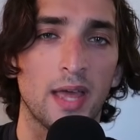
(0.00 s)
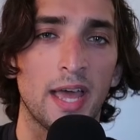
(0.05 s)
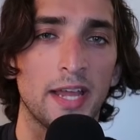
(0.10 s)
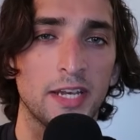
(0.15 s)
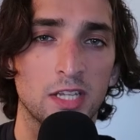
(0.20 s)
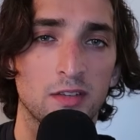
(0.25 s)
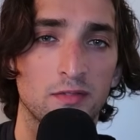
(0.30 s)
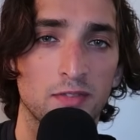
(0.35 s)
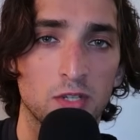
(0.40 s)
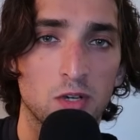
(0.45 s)

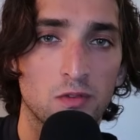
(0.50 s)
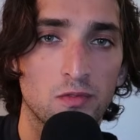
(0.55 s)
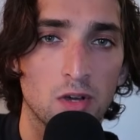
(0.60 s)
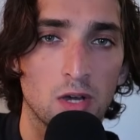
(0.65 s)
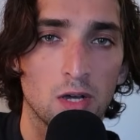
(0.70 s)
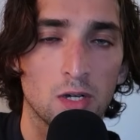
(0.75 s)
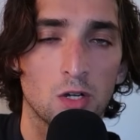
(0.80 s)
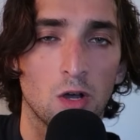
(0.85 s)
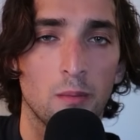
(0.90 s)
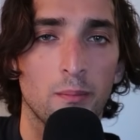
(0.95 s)
any of the
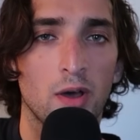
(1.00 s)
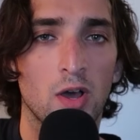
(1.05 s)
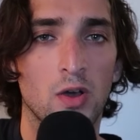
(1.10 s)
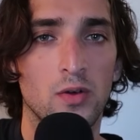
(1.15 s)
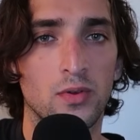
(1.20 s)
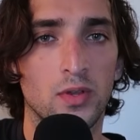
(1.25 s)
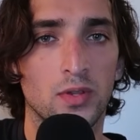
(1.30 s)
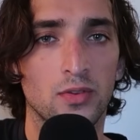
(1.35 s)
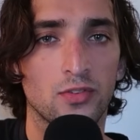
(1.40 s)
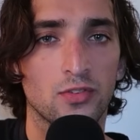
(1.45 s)
other
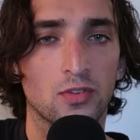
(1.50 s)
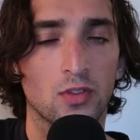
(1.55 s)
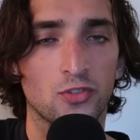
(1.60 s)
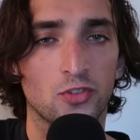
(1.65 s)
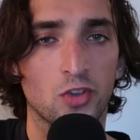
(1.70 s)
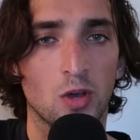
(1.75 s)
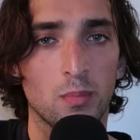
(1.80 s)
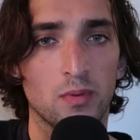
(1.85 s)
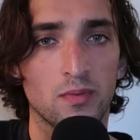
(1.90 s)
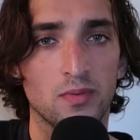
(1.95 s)
components
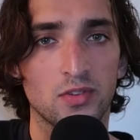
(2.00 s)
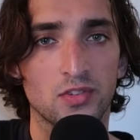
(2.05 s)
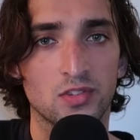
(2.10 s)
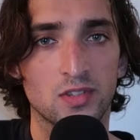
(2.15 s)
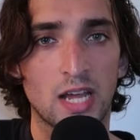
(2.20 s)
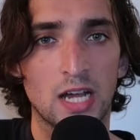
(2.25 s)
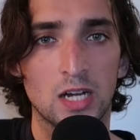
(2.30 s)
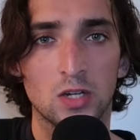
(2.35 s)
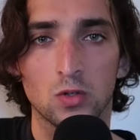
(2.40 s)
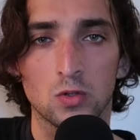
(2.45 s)
on top of the
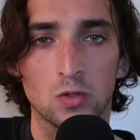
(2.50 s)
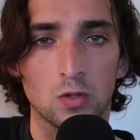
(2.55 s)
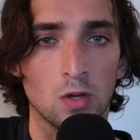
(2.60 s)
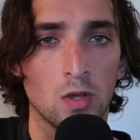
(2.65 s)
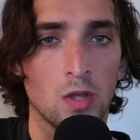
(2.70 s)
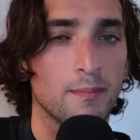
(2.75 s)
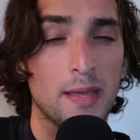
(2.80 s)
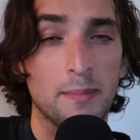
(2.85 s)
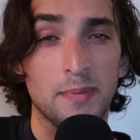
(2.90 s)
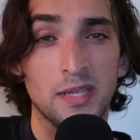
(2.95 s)
stack,
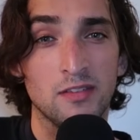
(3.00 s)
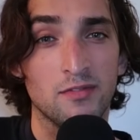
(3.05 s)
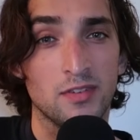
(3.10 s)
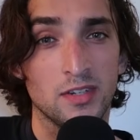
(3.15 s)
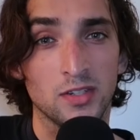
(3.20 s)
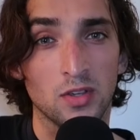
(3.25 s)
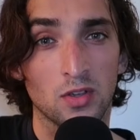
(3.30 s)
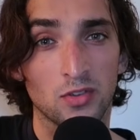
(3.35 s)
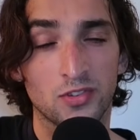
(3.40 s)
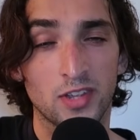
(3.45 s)
or maybe
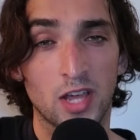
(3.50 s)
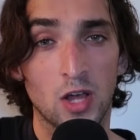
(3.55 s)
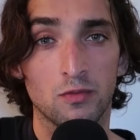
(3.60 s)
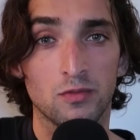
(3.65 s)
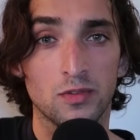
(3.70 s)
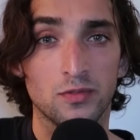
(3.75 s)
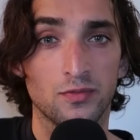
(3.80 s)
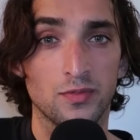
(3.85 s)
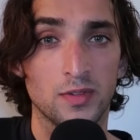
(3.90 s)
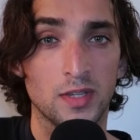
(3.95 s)
even
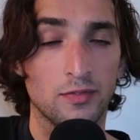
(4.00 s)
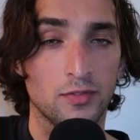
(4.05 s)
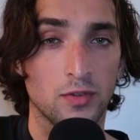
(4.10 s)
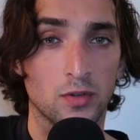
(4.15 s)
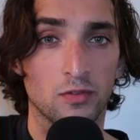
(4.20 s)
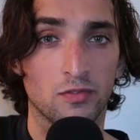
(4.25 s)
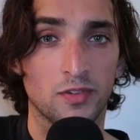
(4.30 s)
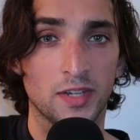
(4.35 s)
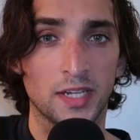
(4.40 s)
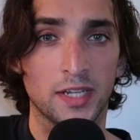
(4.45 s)
yourself, if
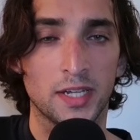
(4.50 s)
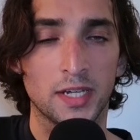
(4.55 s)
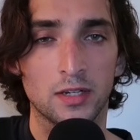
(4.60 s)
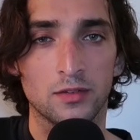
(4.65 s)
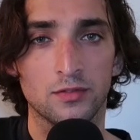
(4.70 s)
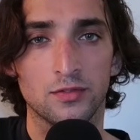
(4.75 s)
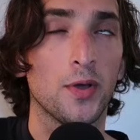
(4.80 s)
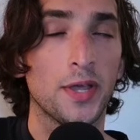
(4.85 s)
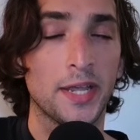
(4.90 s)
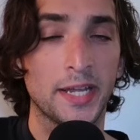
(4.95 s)
you're
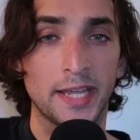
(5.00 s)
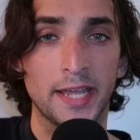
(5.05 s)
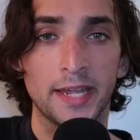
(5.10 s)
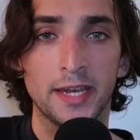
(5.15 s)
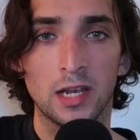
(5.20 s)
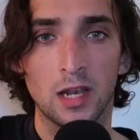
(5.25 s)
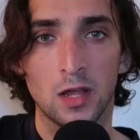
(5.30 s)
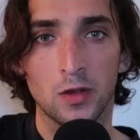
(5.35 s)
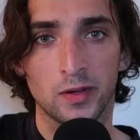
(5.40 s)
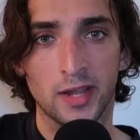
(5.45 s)
thinking of putting it
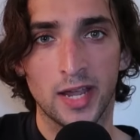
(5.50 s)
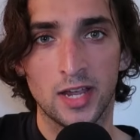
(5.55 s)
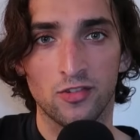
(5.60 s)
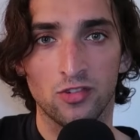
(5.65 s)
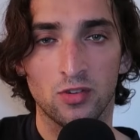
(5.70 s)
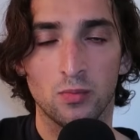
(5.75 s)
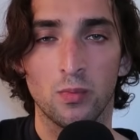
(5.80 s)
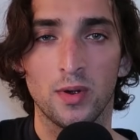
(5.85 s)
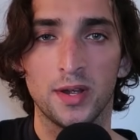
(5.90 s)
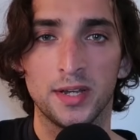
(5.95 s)
in a
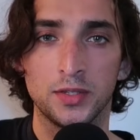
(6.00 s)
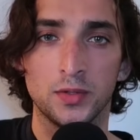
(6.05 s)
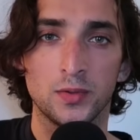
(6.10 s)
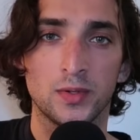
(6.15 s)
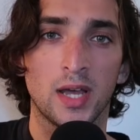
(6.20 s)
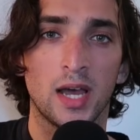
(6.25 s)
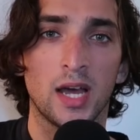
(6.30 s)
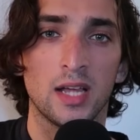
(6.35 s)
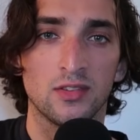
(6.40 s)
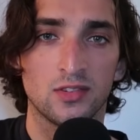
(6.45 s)
location where
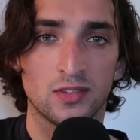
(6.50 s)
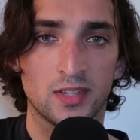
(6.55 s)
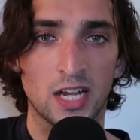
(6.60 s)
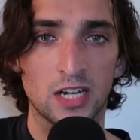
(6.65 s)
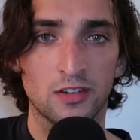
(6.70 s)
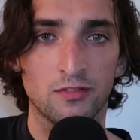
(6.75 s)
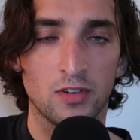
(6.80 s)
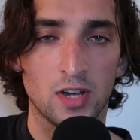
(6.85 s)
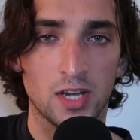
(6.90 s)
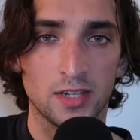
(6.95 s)
you can't
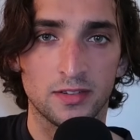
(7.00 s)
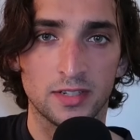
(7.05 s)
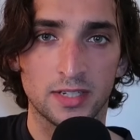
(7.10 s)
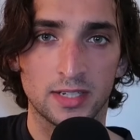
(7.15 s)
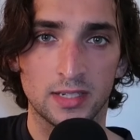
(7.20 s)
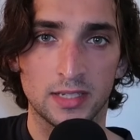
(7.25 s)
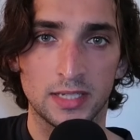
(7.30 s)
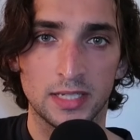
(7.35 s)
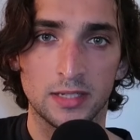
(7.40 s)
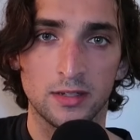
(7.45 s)
stack
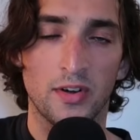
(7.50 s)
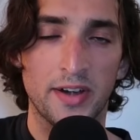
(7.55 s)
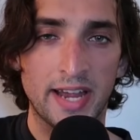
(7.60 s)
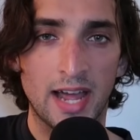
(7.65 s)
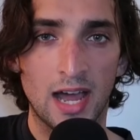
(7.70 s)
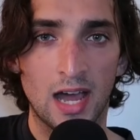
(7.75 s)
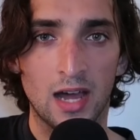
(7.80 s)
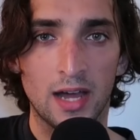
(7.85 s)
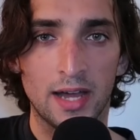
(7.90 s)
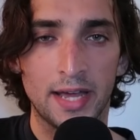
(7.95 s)
vertically
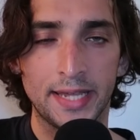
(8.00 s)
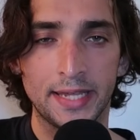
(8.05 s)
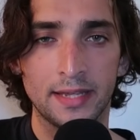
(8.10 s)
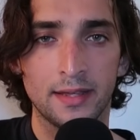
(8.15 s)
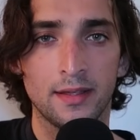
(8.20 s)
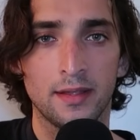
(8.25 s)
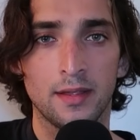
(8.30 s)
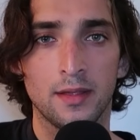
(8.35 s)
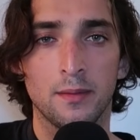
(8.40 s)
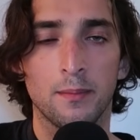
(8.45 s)
very
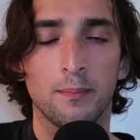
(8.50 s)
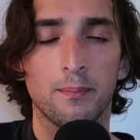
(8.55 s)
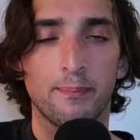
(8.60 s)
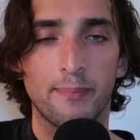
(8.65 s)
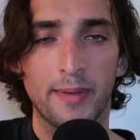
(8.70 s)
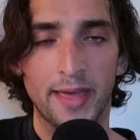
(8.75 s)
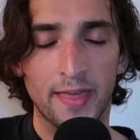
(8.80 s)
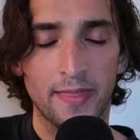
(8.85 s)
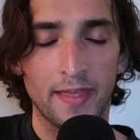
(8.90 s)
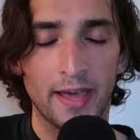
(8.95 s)
high,
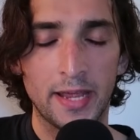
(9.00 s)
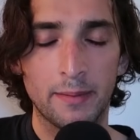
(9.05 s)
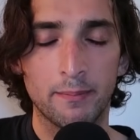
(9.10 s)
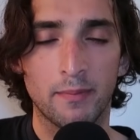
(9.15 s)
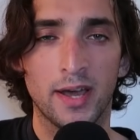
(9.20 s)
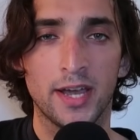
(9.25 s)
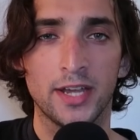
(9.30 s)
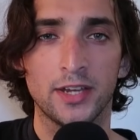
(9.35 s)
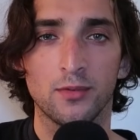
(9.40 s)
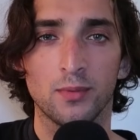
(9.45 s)
bear that
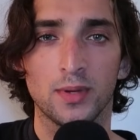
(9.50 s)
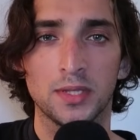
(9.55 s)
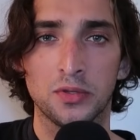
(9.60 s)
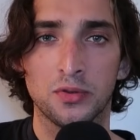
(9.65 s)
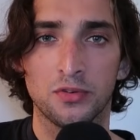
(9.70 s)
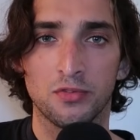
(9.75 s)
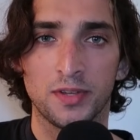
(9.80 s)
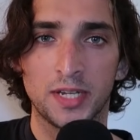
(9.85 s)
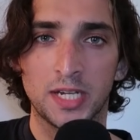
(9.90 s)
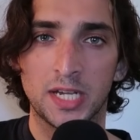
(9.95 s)
in mind when
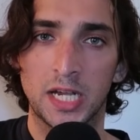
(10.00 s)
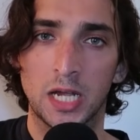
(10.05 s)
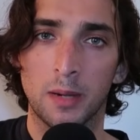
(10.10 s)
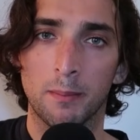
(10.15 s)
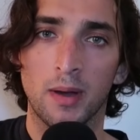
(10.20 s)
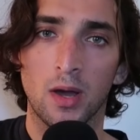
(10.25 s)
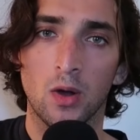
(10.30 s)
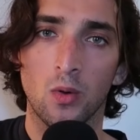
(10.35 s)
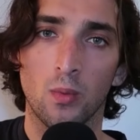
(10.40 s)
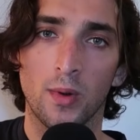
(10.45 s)
you're thinking
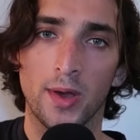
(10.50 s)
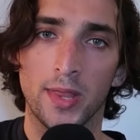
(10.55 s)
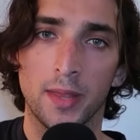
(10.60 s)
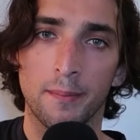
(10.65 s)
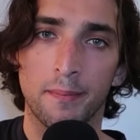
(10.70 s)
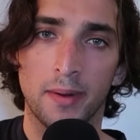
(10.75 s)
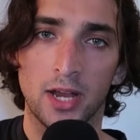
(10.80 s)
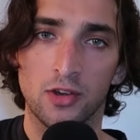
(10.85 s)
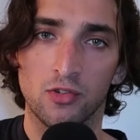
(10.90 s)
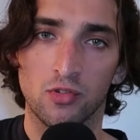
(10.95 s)
about where
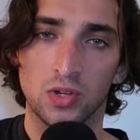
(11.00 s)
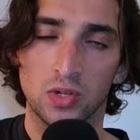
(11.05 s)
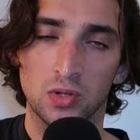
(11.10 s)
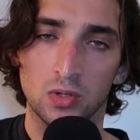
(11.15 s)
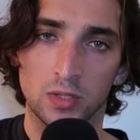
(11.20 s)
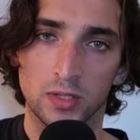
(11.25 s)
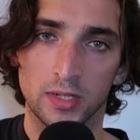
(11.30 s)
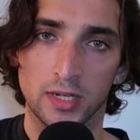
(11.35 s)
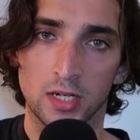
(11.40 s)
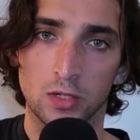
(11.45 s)
the battery
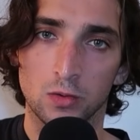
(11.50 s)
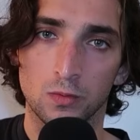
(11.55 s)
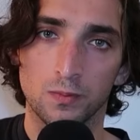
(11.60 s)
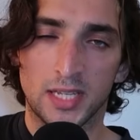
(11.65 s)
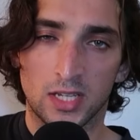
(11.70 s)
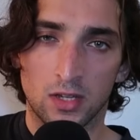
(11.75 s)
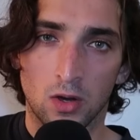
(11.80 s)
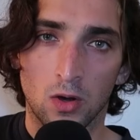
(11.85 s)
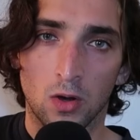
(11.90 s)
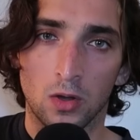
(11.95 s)
could go,
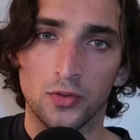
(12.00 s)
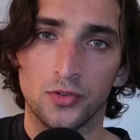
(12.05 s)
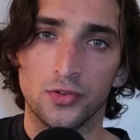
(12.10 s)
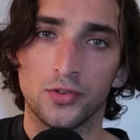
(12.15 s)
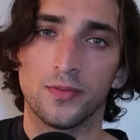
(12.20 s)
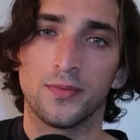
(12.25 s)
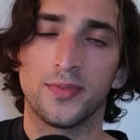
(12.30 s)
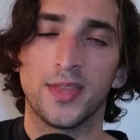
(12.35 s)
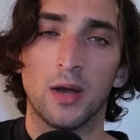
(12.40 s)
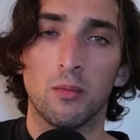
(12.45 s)

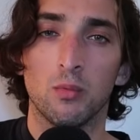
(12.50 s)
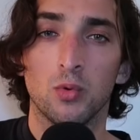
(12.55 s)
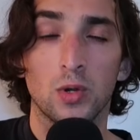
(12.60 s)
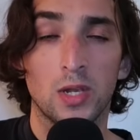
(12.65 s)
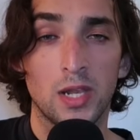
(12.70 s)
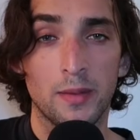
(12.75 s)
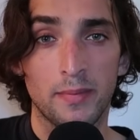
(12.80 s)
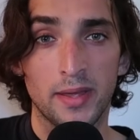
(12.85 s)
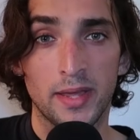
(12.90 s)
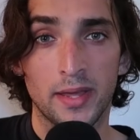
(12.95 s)
because that
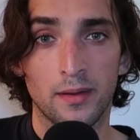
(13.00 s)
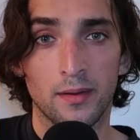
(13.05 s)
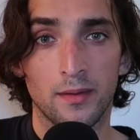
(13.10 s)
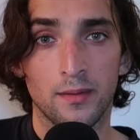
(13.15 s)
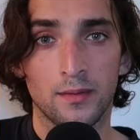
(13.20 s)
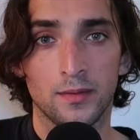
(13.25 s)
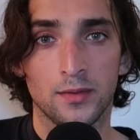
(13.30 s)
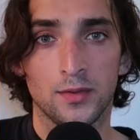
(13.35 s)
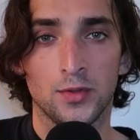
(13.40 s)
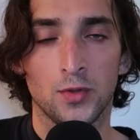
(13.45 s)
will
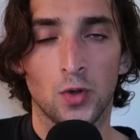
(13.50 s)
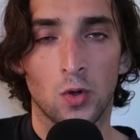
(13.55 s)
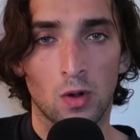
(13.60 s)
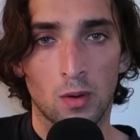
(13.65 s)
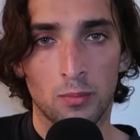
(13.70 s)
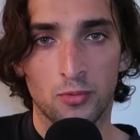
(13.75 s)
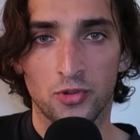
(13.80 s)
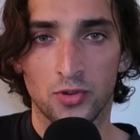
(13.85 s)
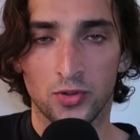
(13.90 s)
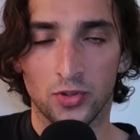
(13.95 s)
limit
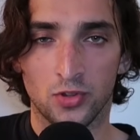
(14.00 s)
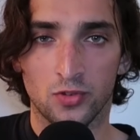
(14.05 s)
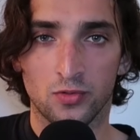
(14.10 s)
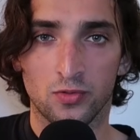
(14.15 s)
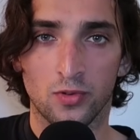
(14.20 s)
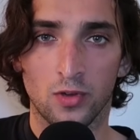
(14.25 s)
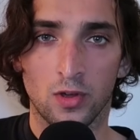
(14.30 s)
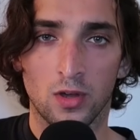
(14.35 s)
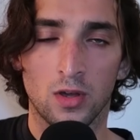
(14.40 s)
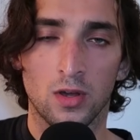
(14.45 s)
your options
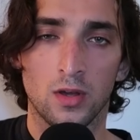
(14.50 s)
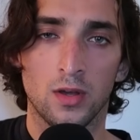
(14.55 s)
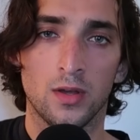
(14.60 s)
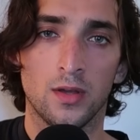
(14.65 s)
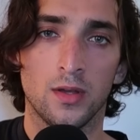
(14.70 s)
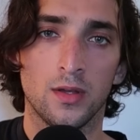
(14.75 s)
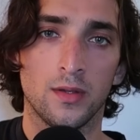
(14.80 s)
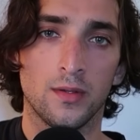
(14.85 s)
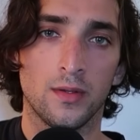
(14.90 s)
for